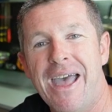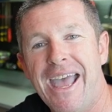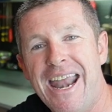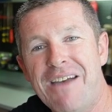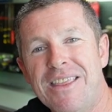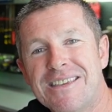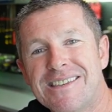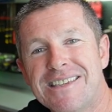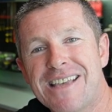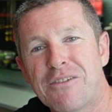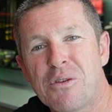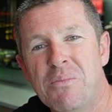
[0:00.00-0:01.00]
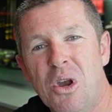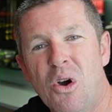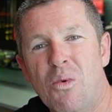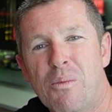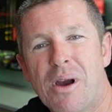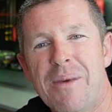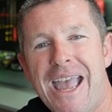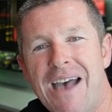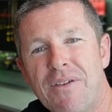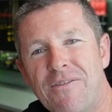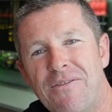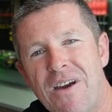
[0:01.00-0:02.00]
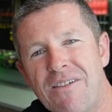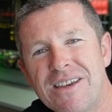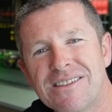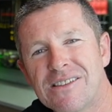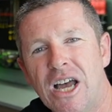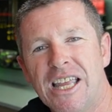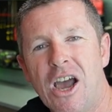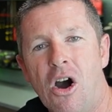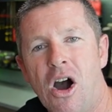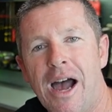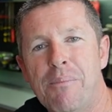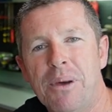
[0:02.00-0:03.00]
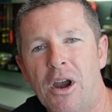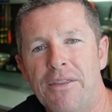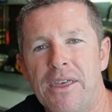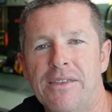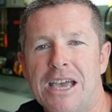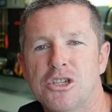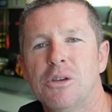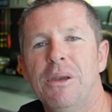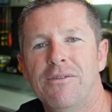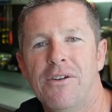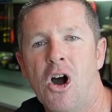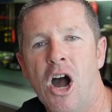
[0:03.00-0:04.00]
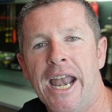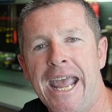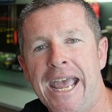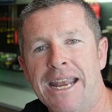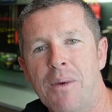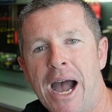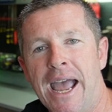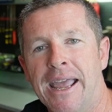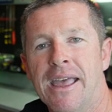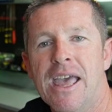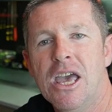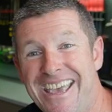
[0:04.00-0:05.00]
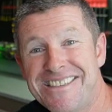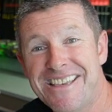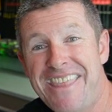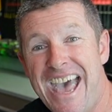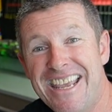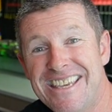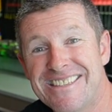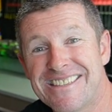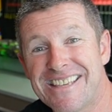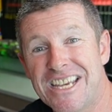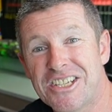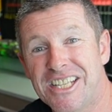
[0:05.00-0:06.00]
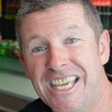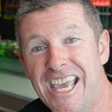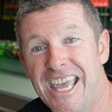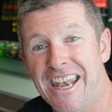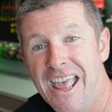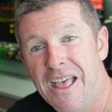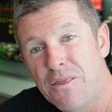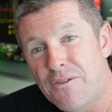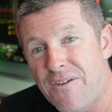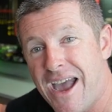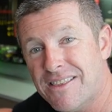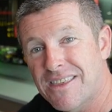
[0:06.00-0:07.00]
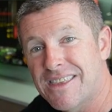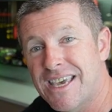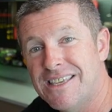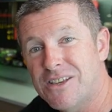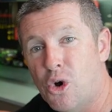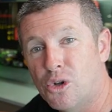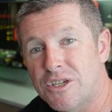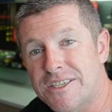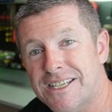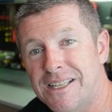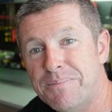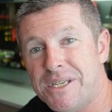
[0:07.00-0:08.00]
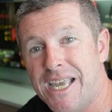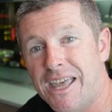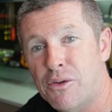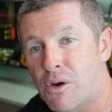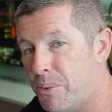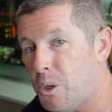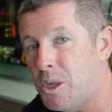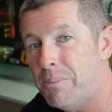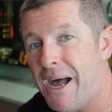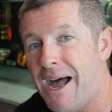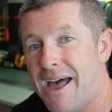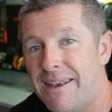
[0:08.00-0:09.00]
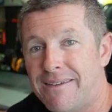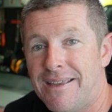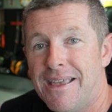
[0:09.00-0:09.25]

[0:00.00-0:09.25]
and having the 600mm will probably have it very slightly higher, but I think that should be fine anyway. So that is essentially it. The fact that these all just clip together and pull apart